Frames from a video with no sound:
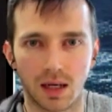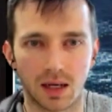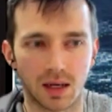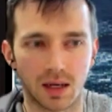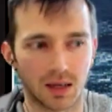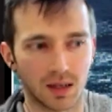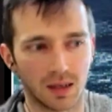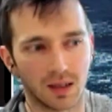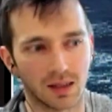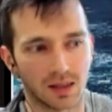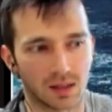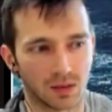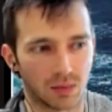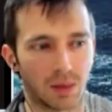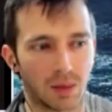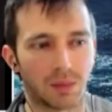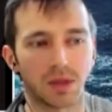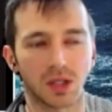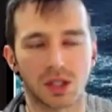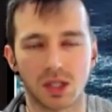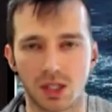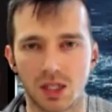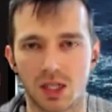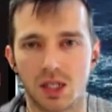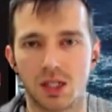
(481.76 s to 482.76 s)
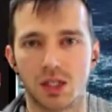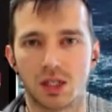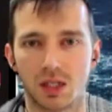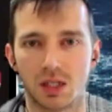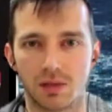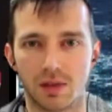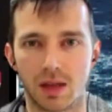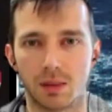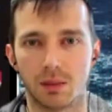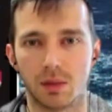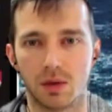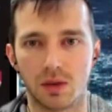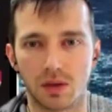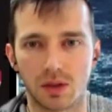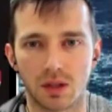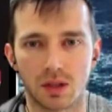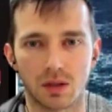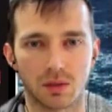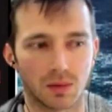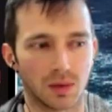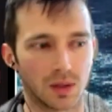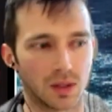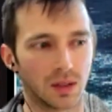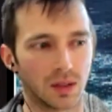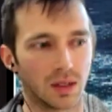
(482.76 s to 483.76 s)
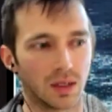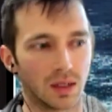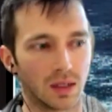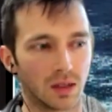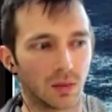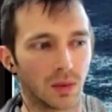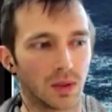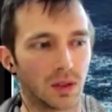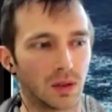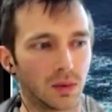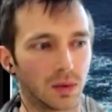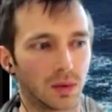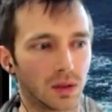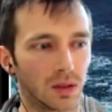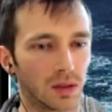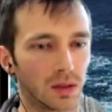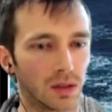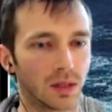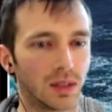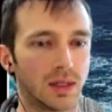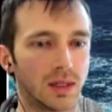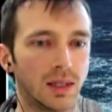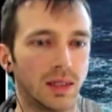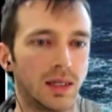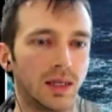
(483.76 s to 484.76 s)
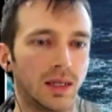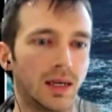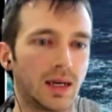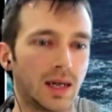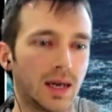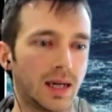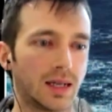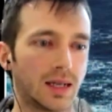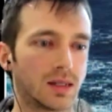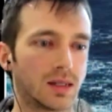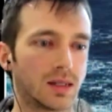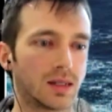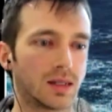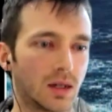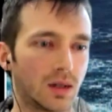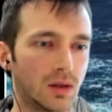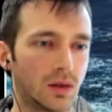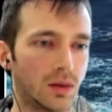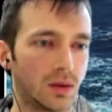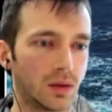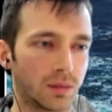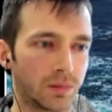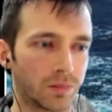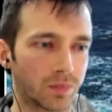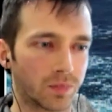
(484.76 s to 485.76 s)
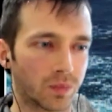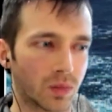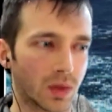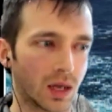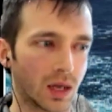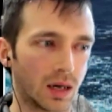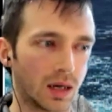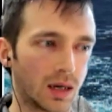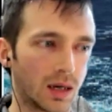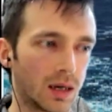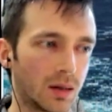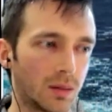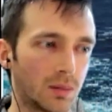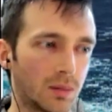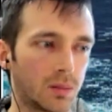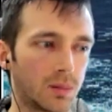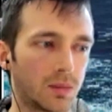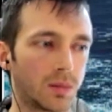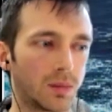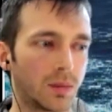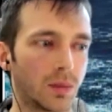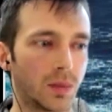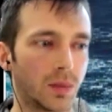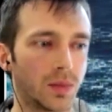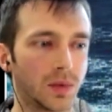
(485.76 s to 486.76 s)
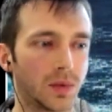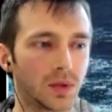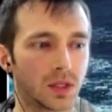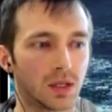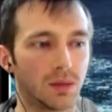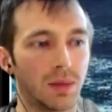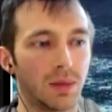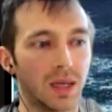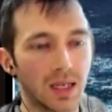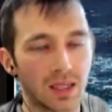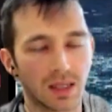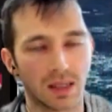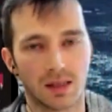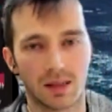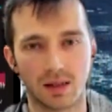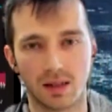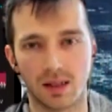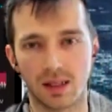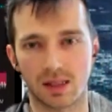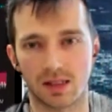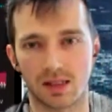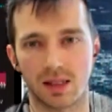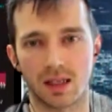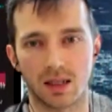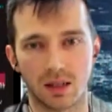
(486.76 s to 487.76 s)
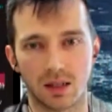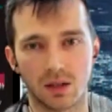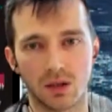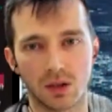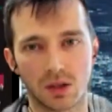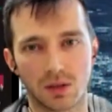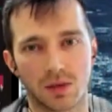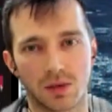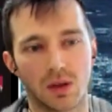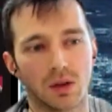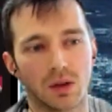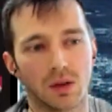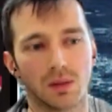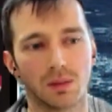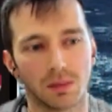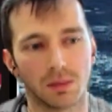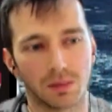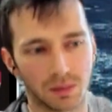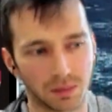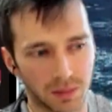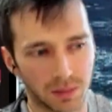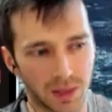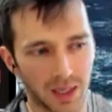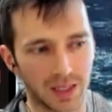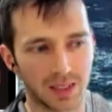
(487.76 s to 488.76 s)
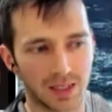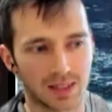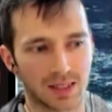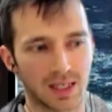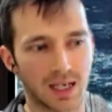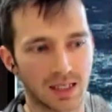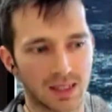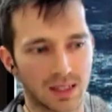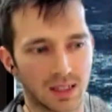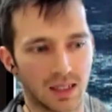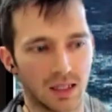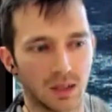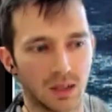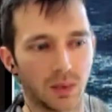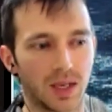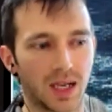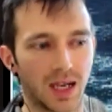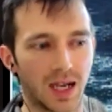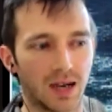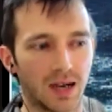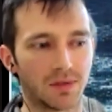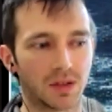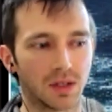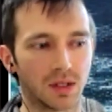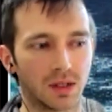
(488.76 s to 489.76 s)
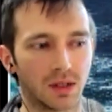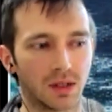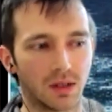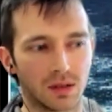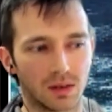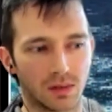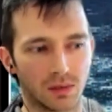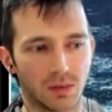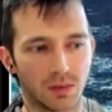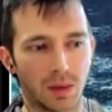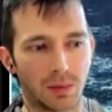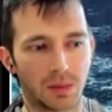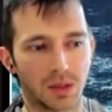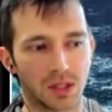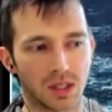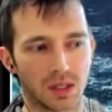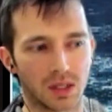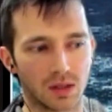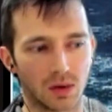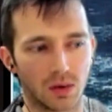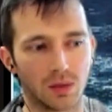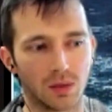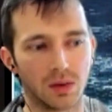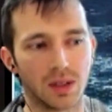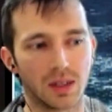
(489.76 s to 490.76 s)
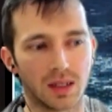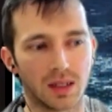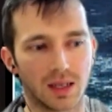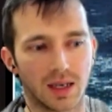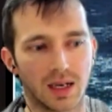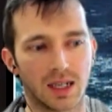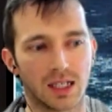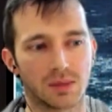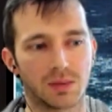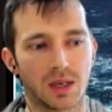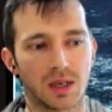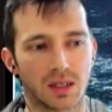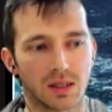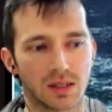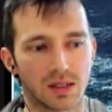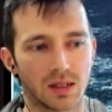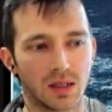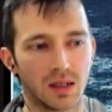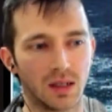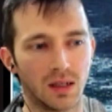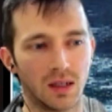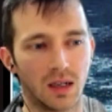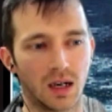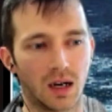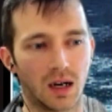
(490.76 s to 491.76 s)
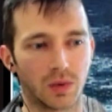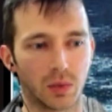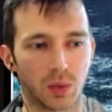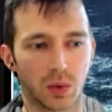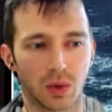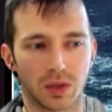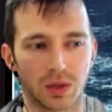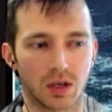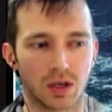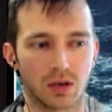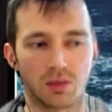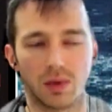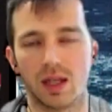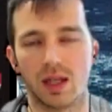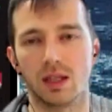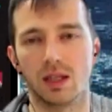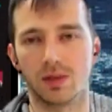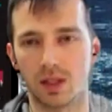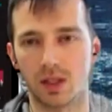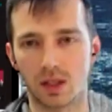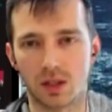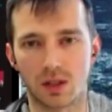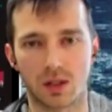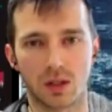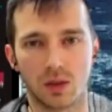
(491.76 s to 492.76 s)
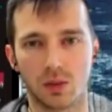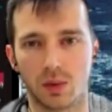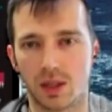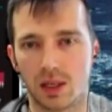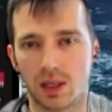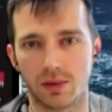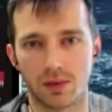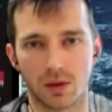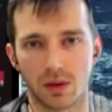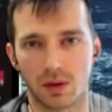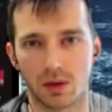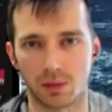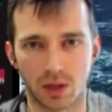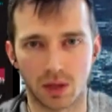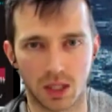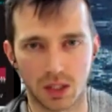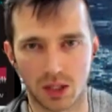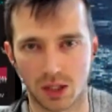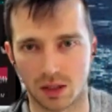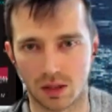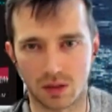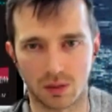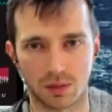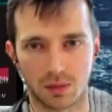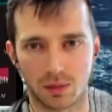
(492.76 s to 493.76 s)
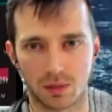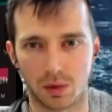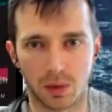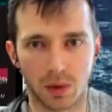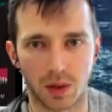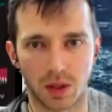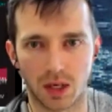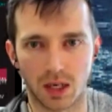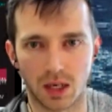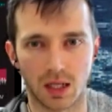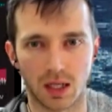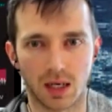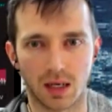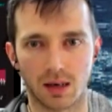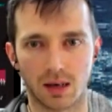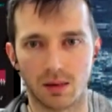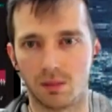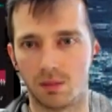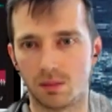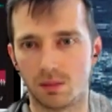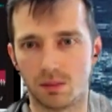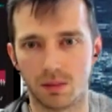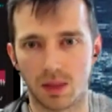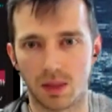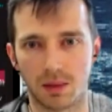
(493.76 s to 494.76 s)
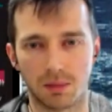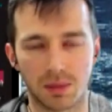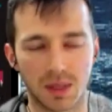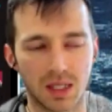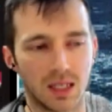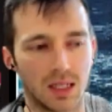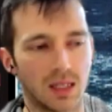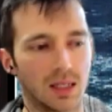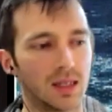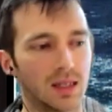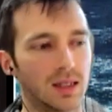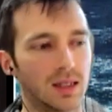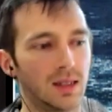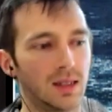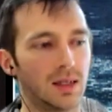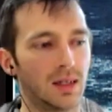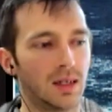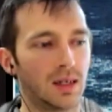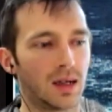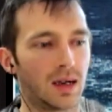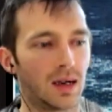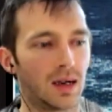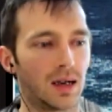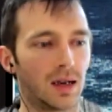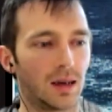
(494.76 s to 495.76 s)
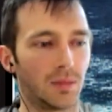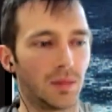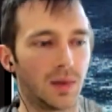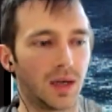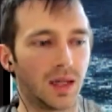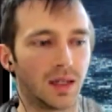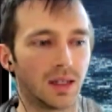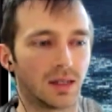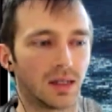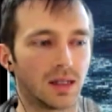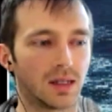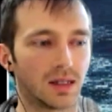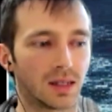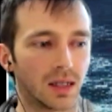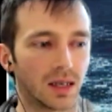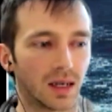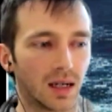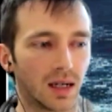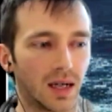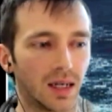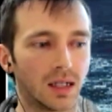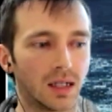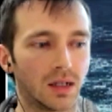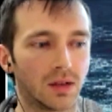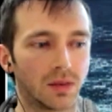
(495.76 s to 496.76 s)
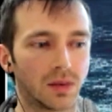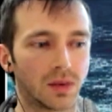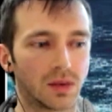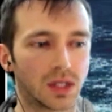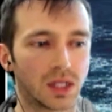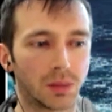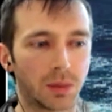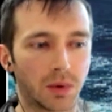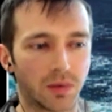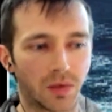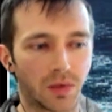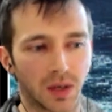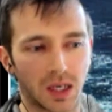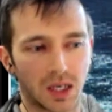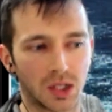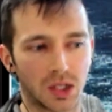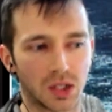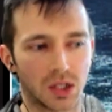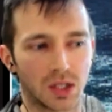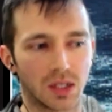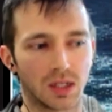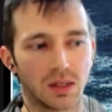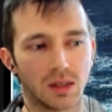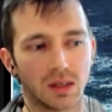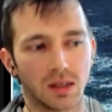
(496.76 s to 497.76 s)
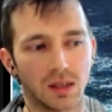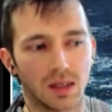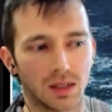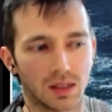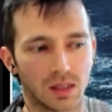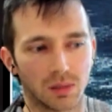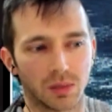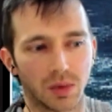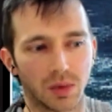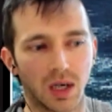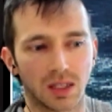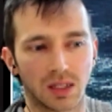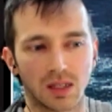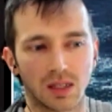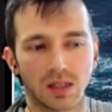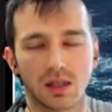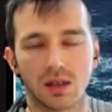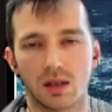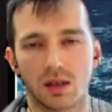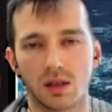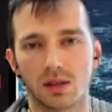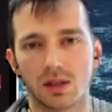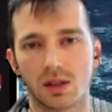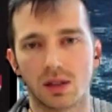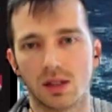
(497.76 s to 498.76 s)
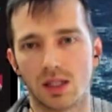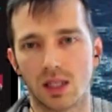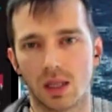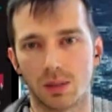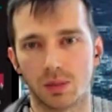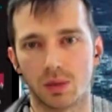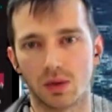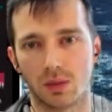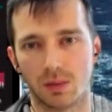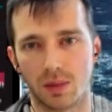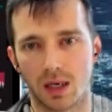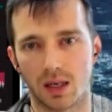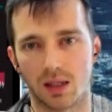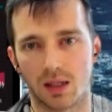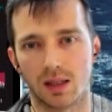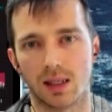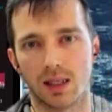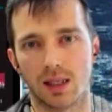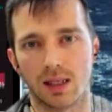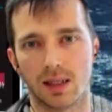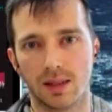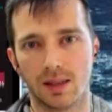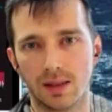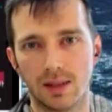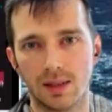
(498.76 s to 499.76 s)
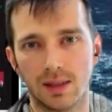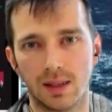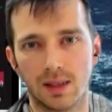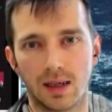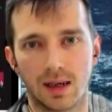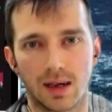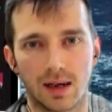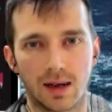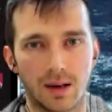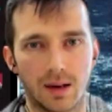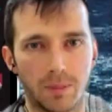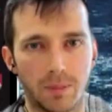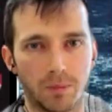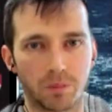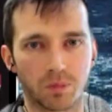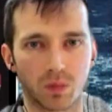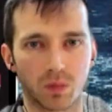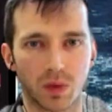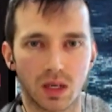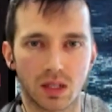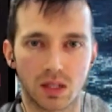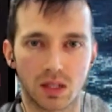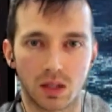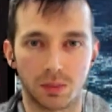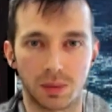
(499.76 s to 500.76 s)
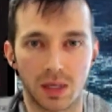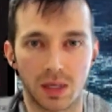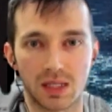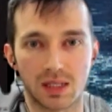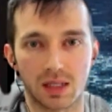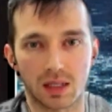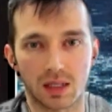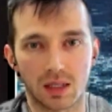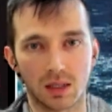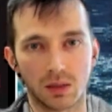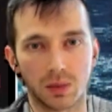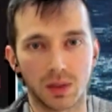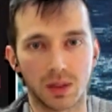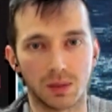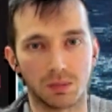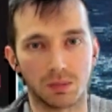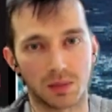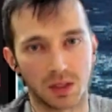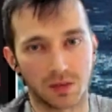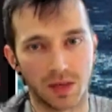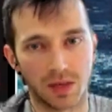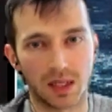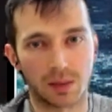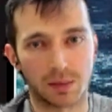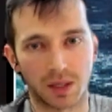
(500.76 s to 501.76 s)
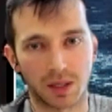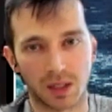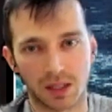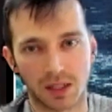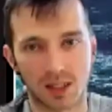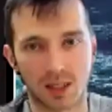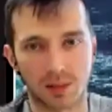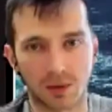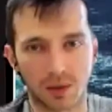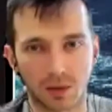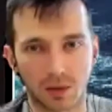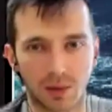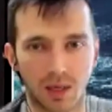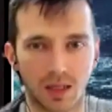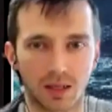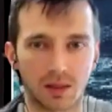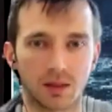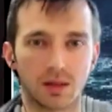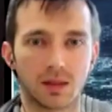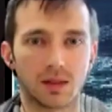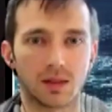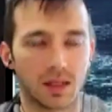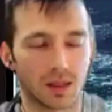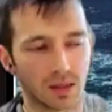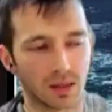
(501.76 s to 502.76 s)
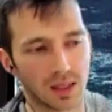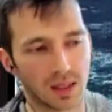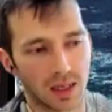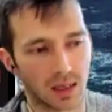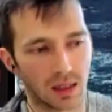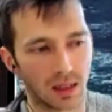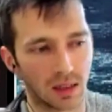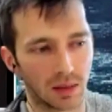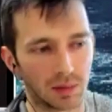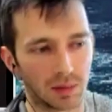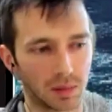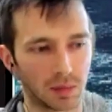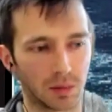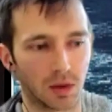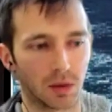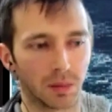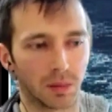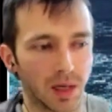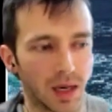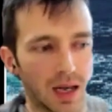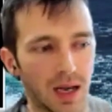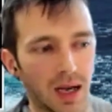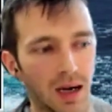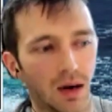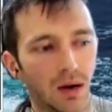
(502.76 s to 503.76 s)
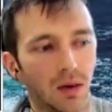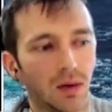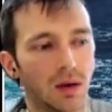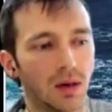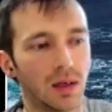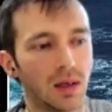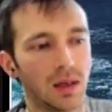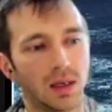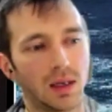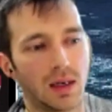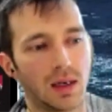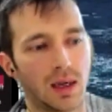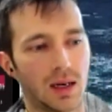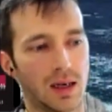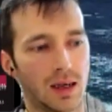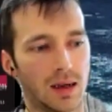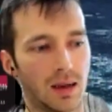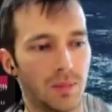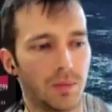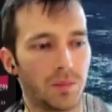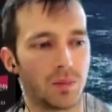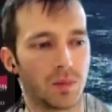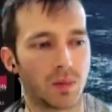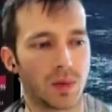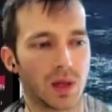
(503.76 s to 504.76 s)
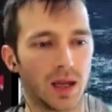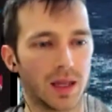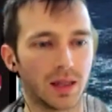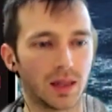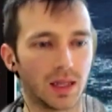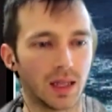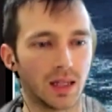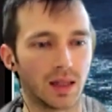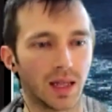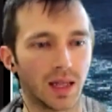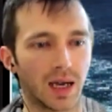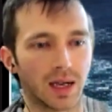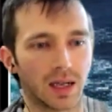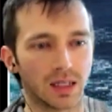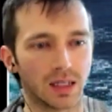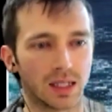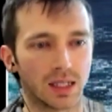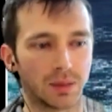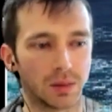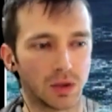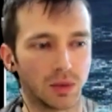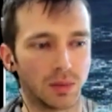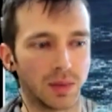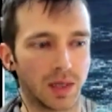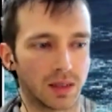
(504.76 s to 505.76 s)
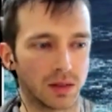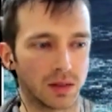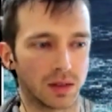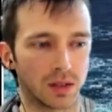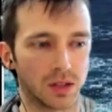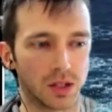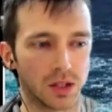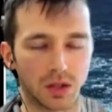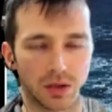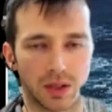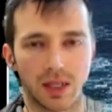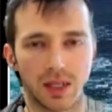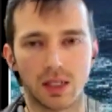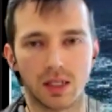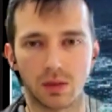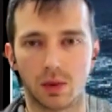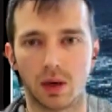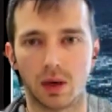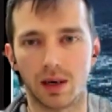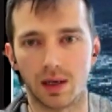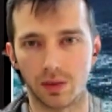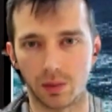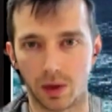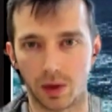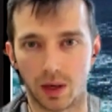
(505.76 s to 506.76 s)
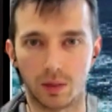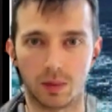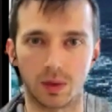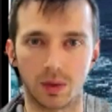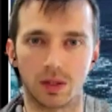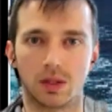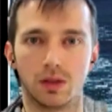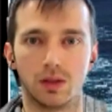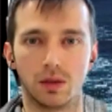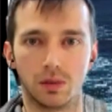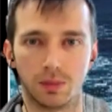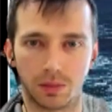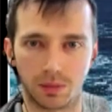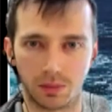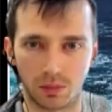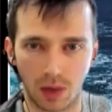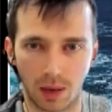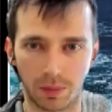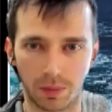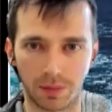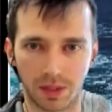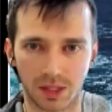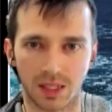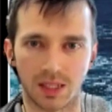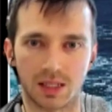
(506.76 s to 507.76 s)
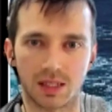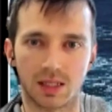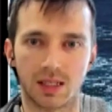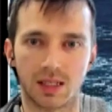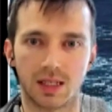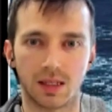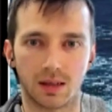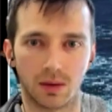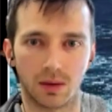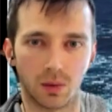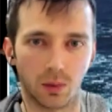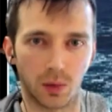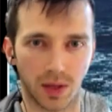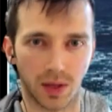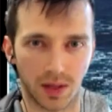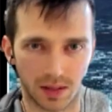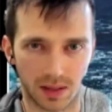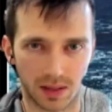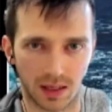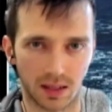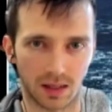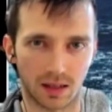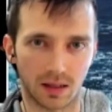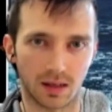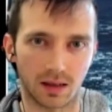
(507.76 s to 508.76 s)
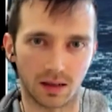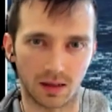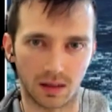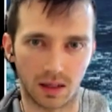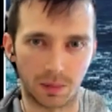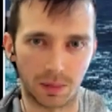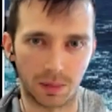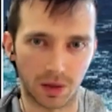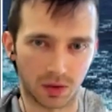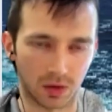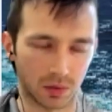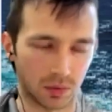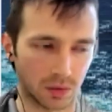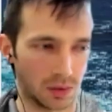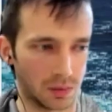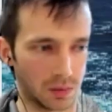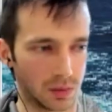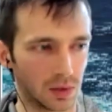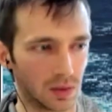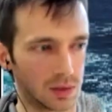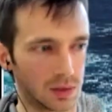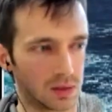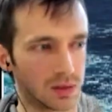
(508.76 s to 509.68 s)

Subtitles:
It's a representation of that moose in the real world. And so, to make this data useful, by necessity, we have to represent only the aspects of the world that are relevant to whatever the project we're working on might be. And this is a kind of simplification. It's a process called conceptual modeling. So basically, we develop a conceptual model, and I'll talk a little bit more about how, and then that conceptual model constrains what we're able to represent with data about the real world.